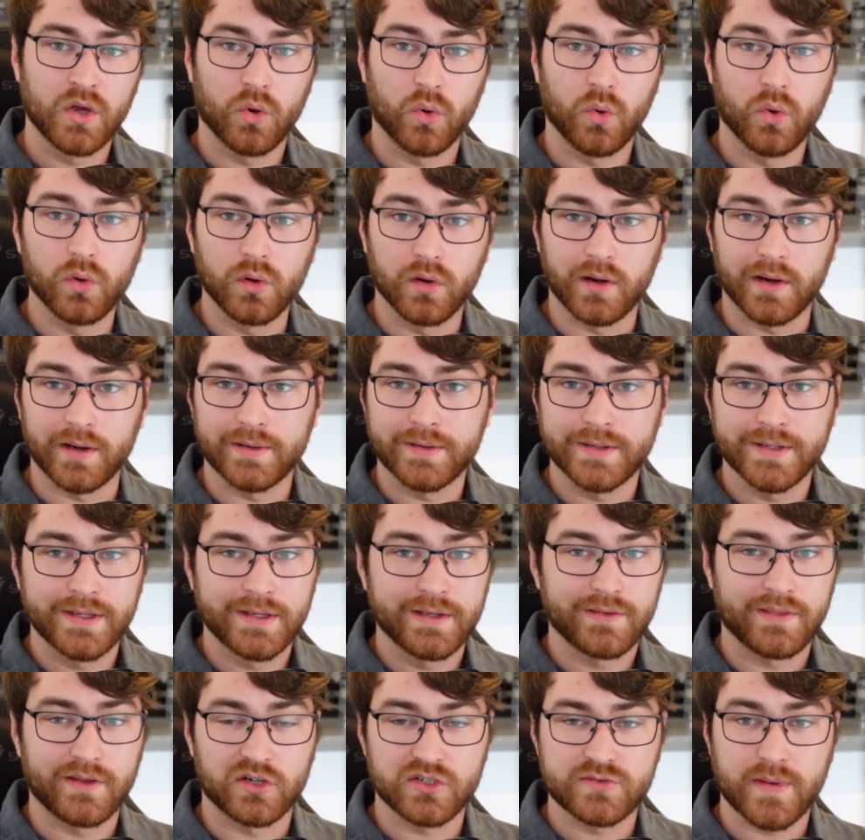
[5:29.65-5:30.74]
or
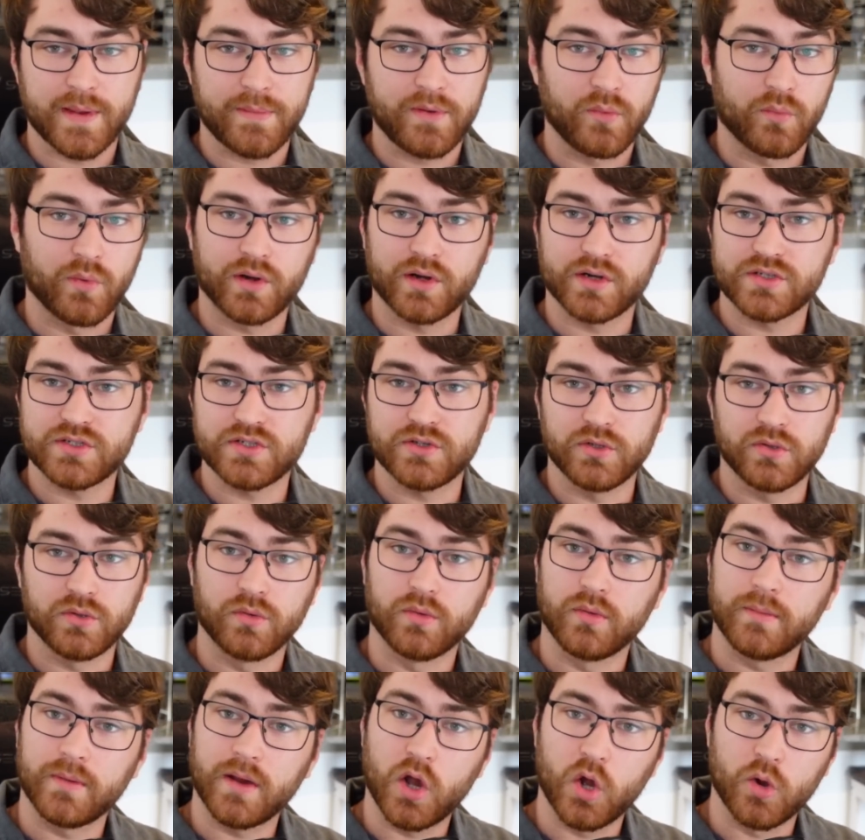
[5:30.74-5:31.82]
there's maybe one or
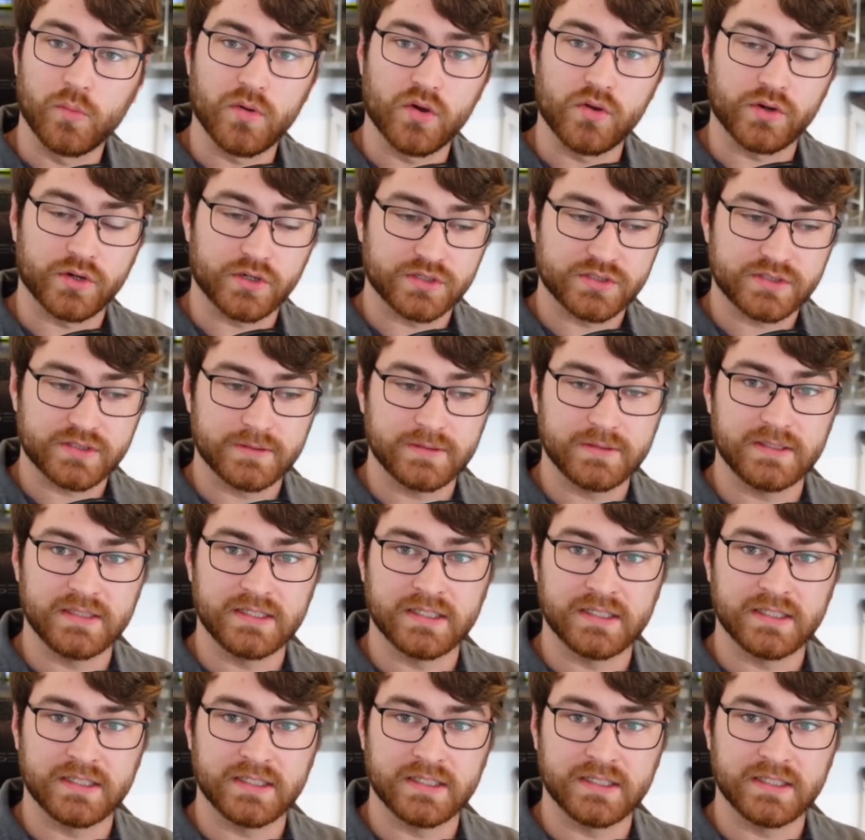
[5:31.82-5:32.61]
two homeowners